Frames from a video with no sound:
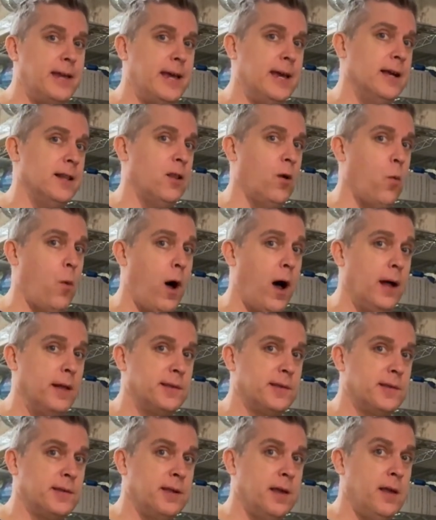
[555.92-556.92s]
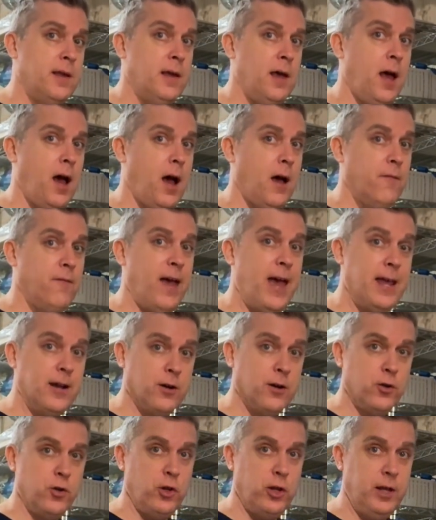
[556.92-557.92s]
kilowatts of
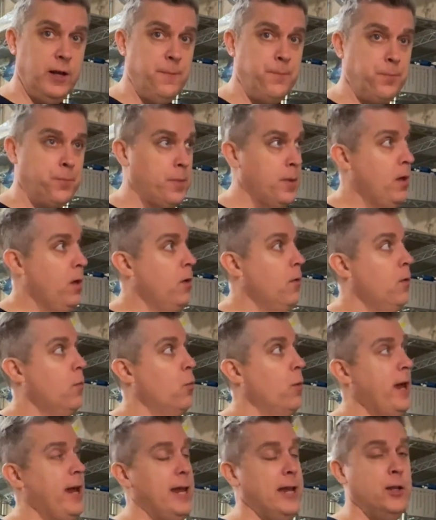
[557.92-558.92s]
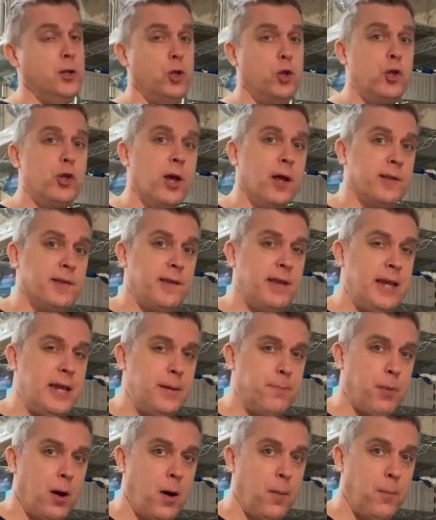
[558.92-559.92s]
energy in just
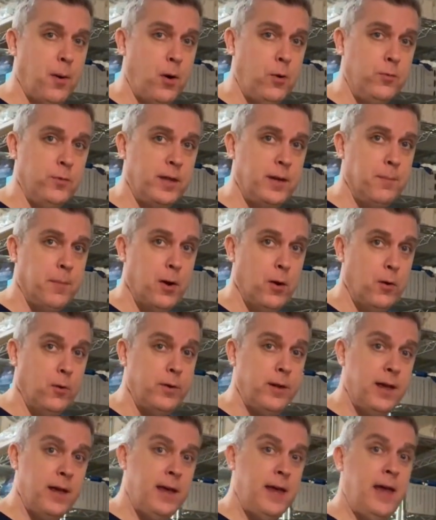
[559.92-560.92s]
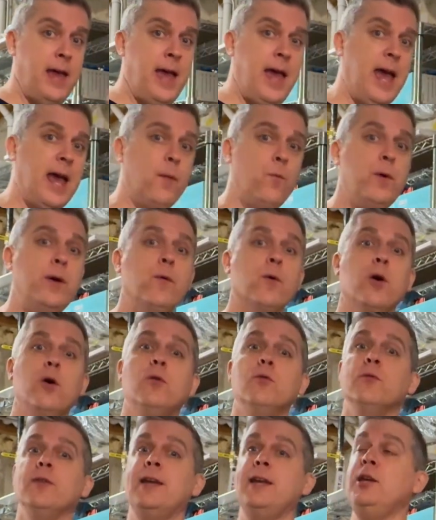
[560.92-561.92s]
heat pump only mode. And we were
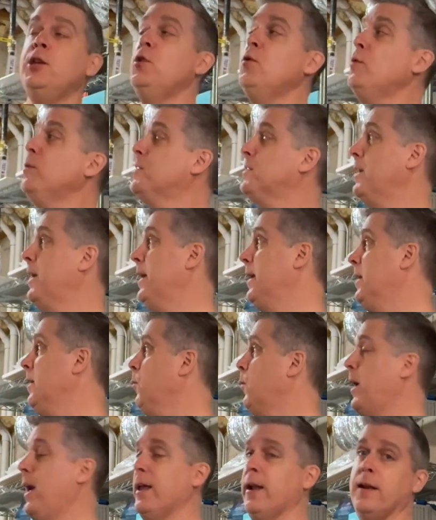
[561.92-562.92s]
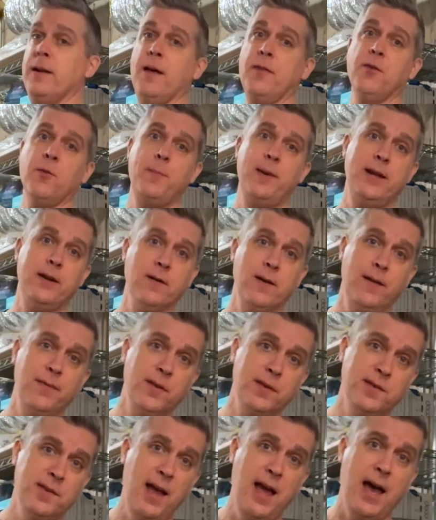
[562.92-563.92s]
only using, we had another meter on
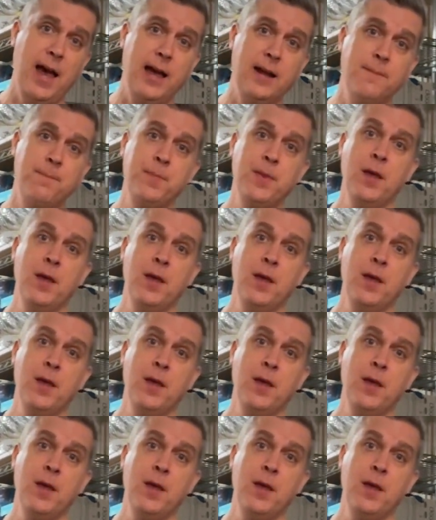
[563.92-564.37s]
the side,